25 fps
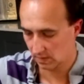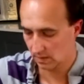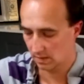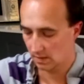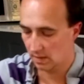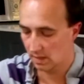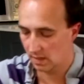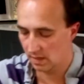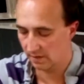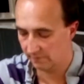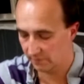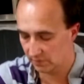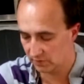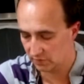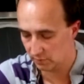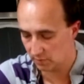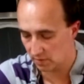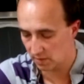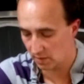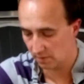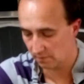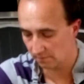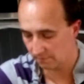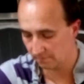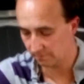11,
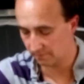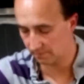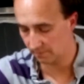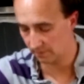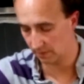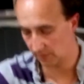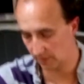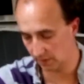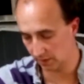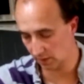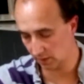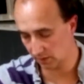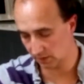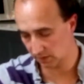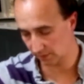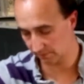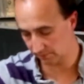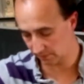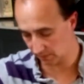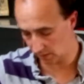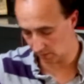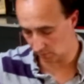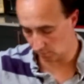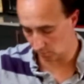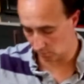12. There you go, so I've done
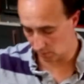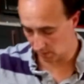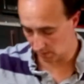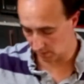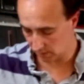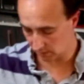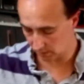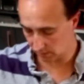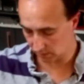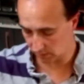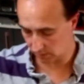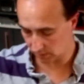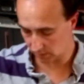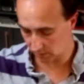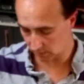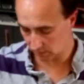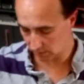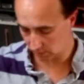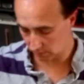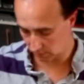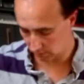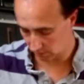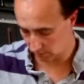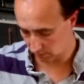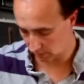it once,
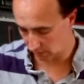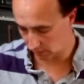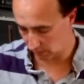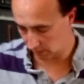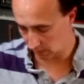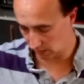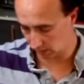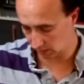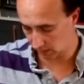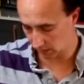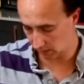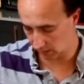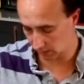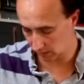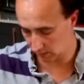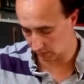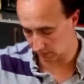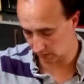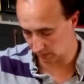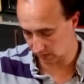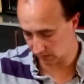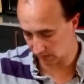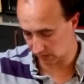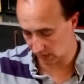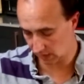and then can I do it a
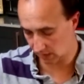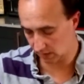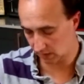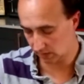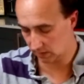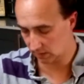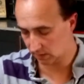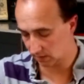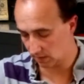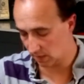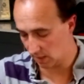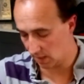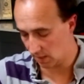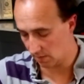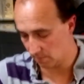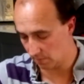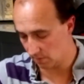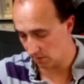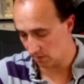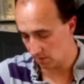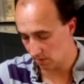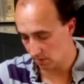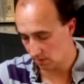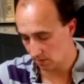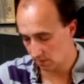second time?
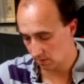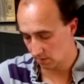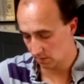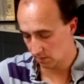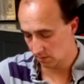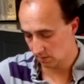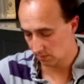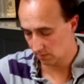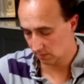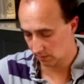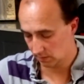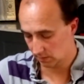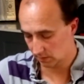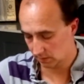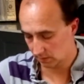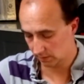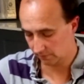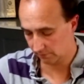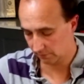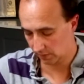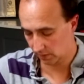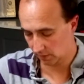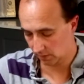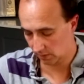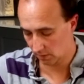Let's have a
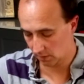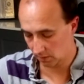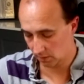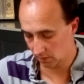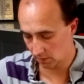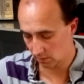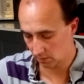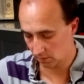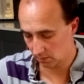go.